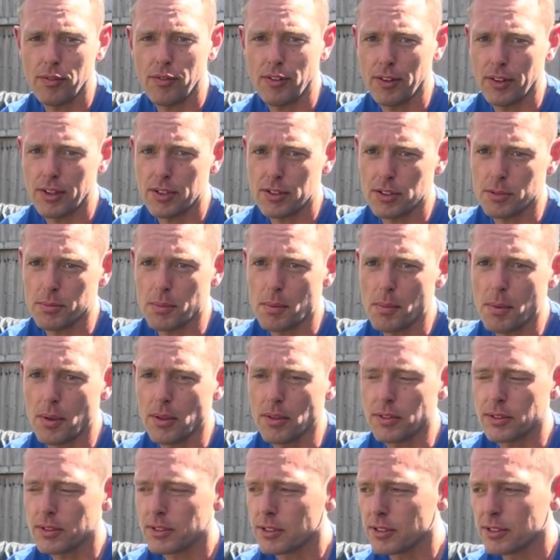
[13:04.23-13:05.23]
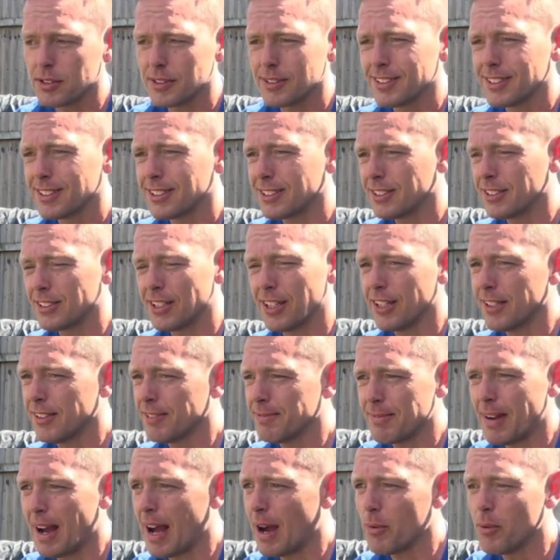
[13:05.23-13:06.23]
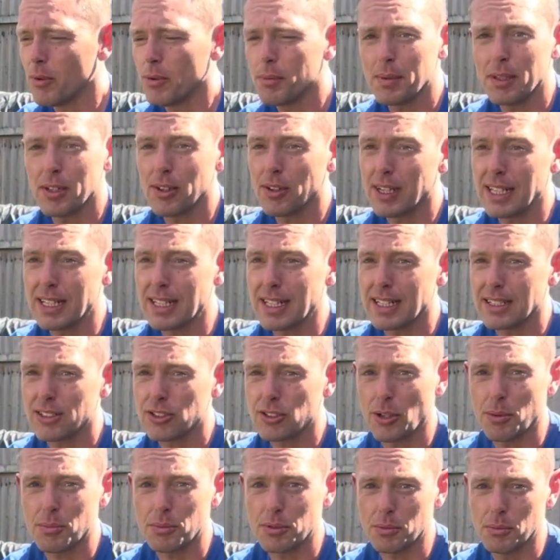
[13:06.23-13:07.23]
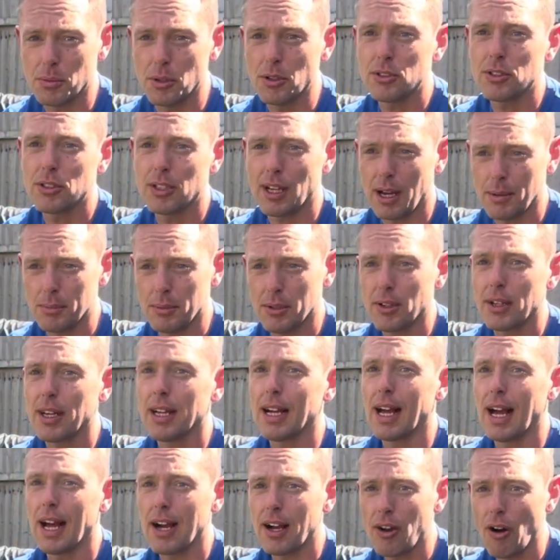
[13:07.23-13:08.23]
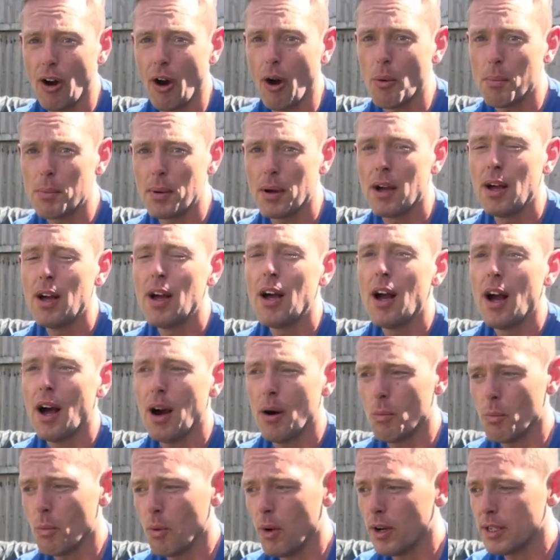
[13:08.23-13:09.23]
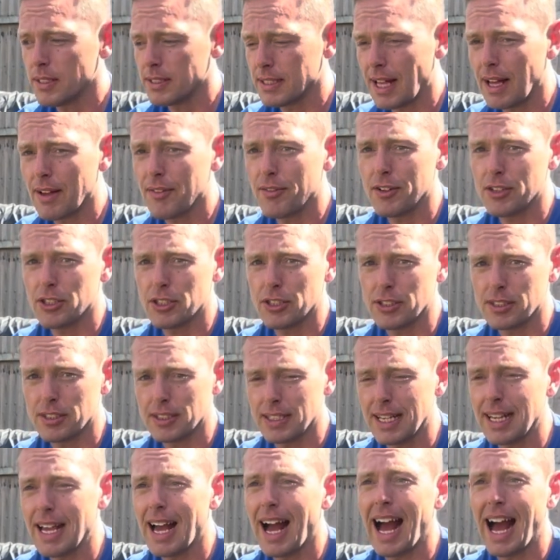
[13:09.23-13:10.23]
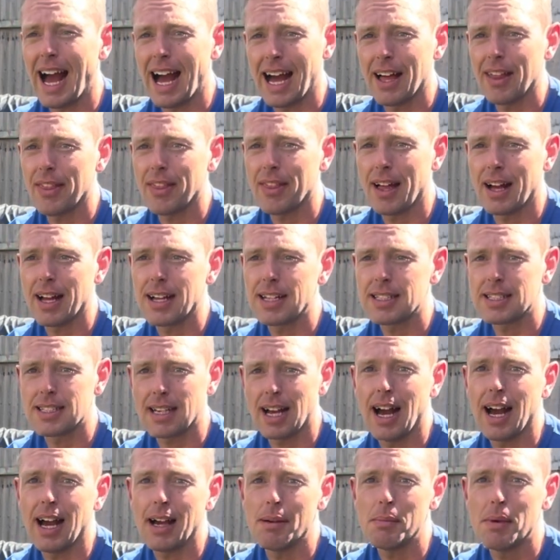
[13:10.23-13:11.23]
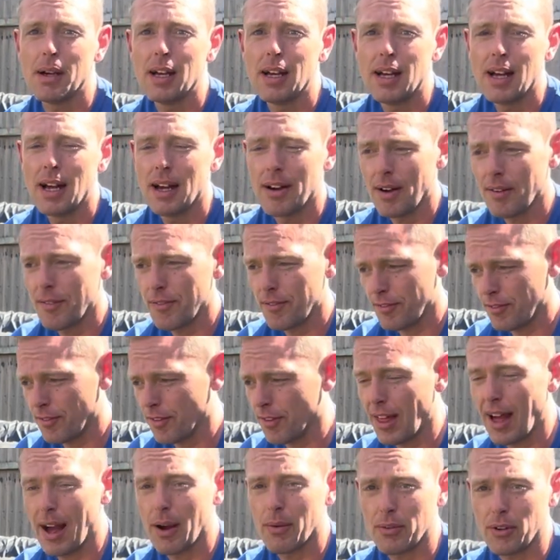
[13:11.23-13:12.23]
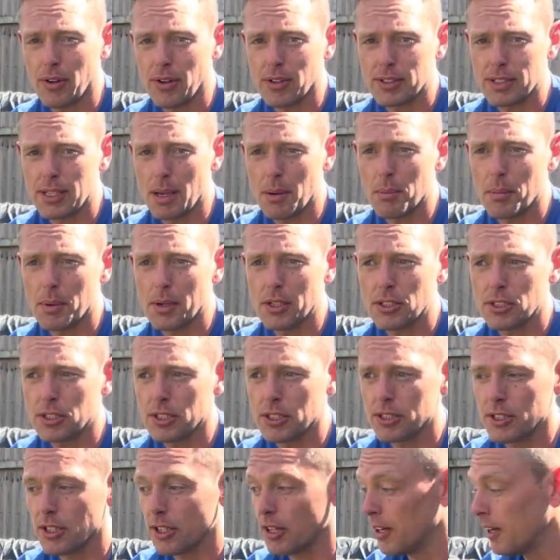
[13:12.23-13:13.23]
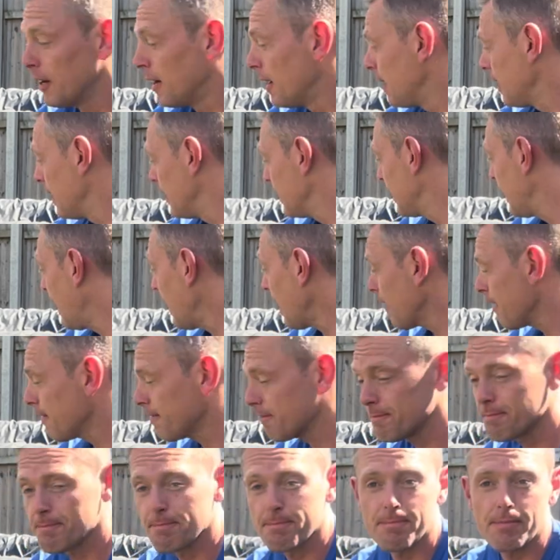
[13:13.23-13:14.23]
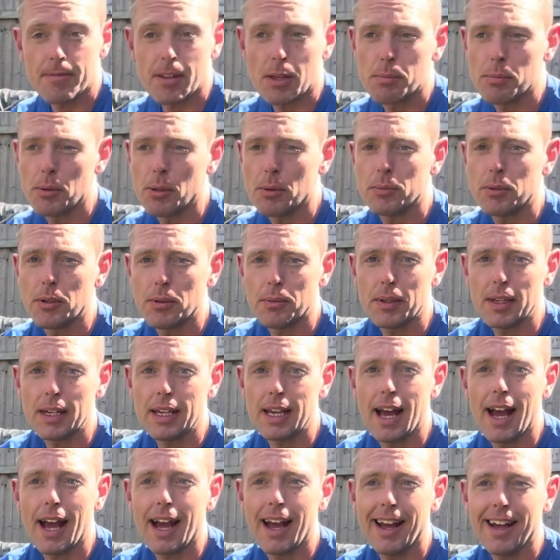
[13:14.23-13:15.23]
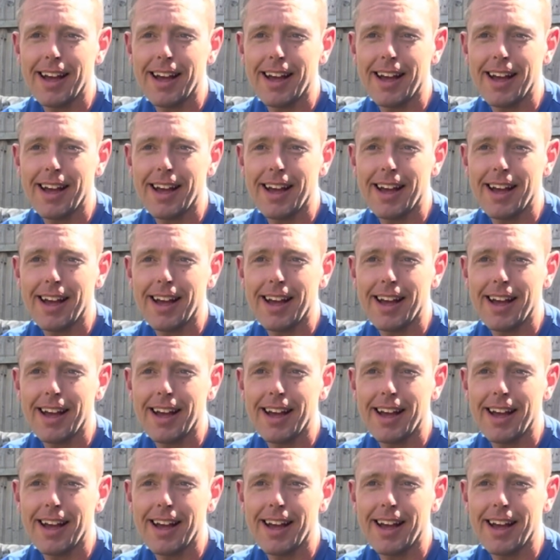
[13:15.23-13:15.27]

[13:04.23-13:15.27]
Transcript: for the summer months. So I won't be looking at SCOP so much, I'm looking at COP, what is that efficiency at that time for that outdoor temperature. So yeah, plumbed up the uh,